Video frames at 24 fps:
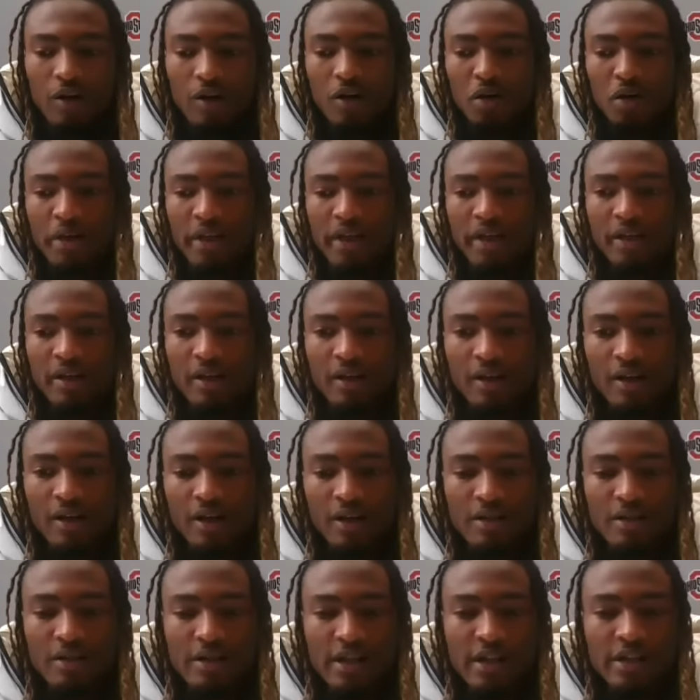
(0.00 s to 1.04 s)

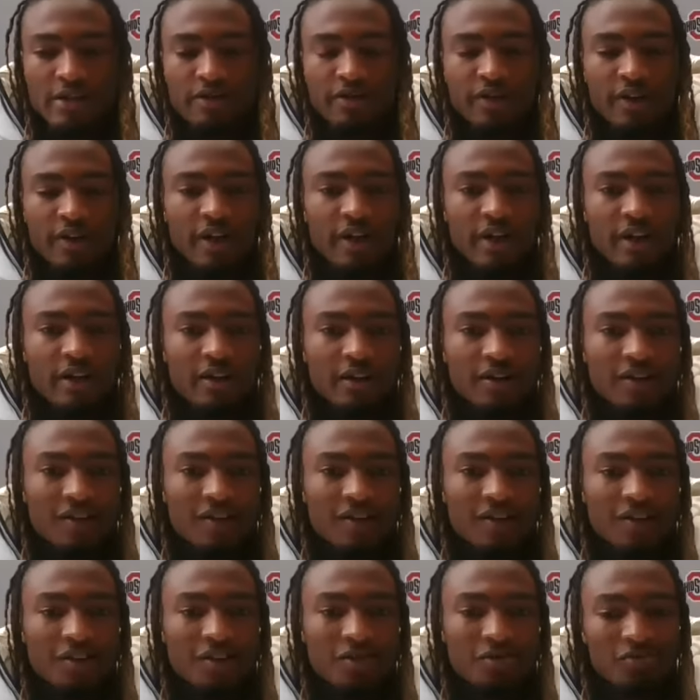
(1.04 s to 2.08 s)
It's
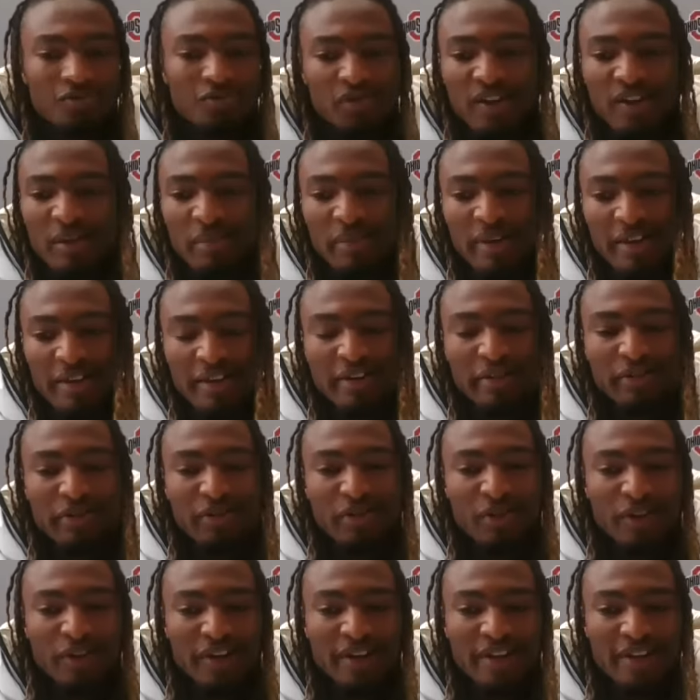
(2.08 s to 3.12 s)
fun. Really been looking
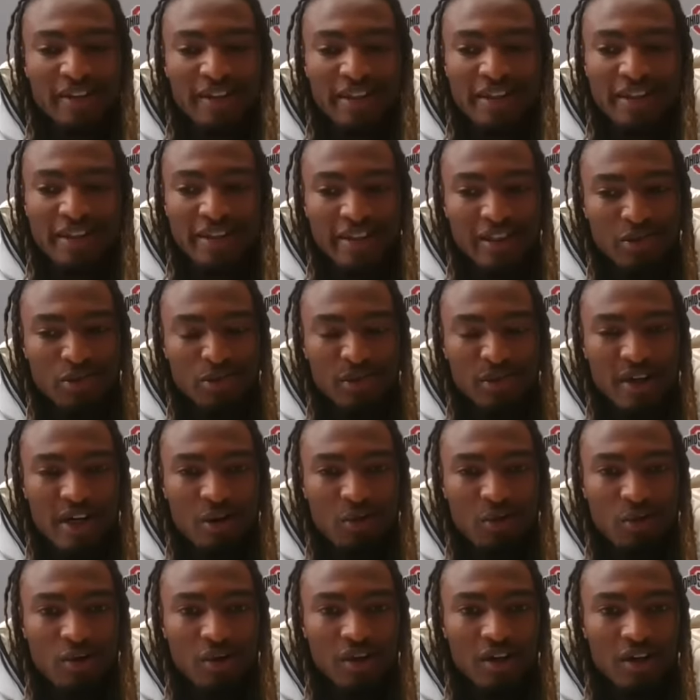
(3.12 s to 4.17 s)
for it. This is what I
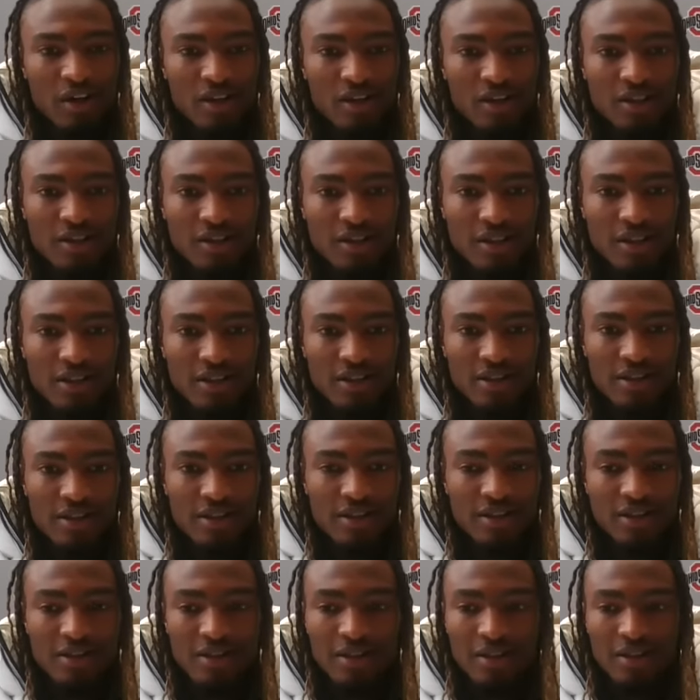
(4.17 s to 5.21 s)
wanted, and this
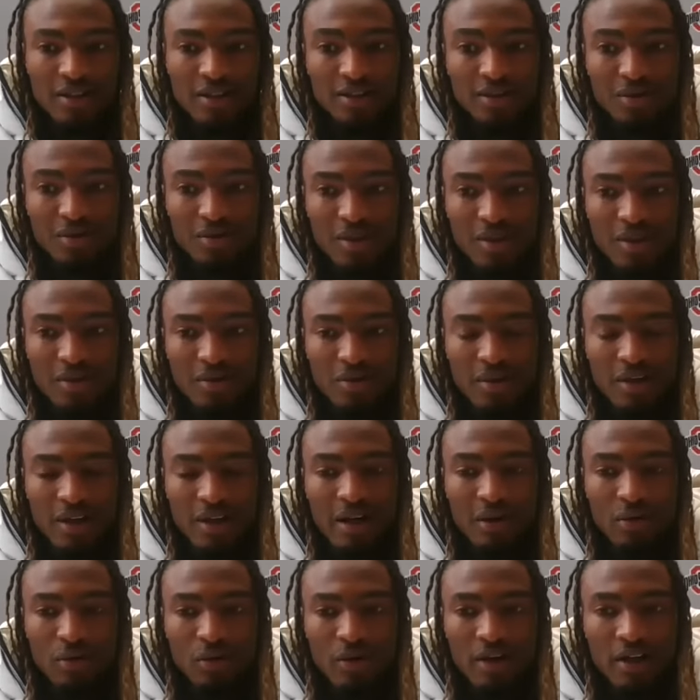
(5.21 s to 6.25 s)
is what
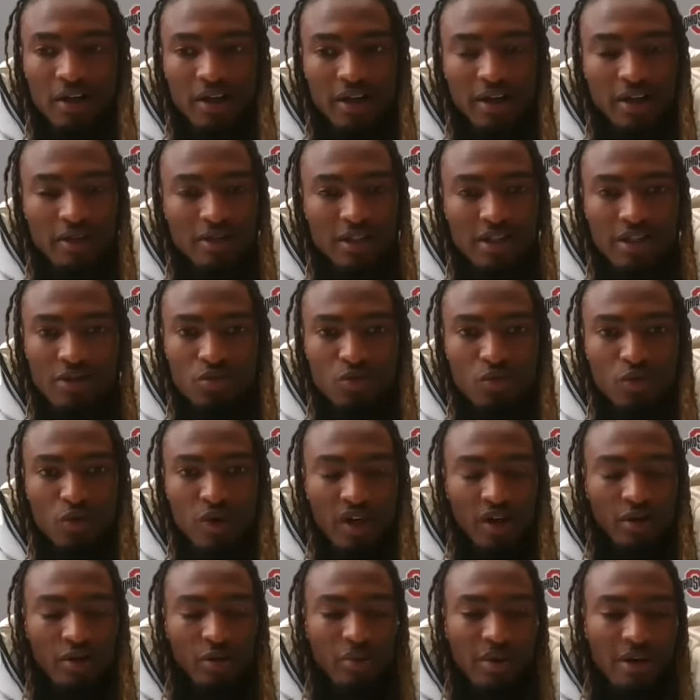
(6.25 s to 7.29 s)
I wanted and just
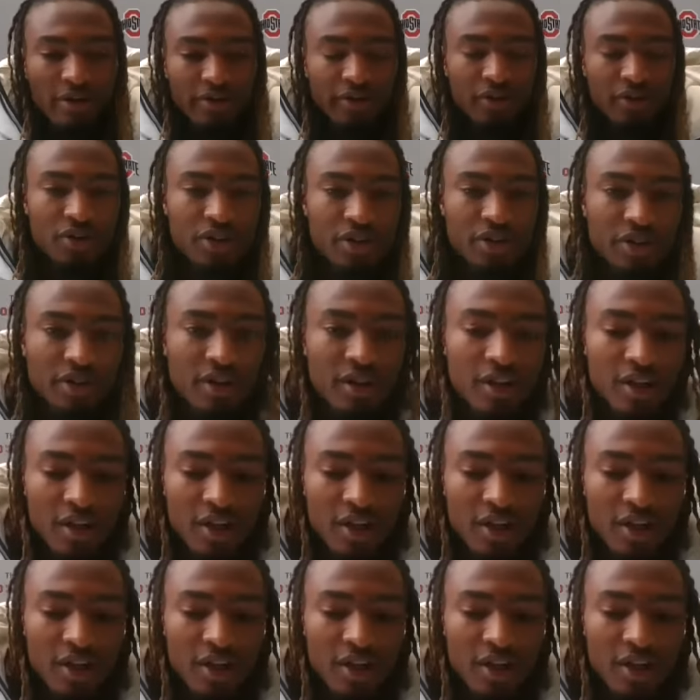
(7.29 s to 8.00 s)
wanted in my future.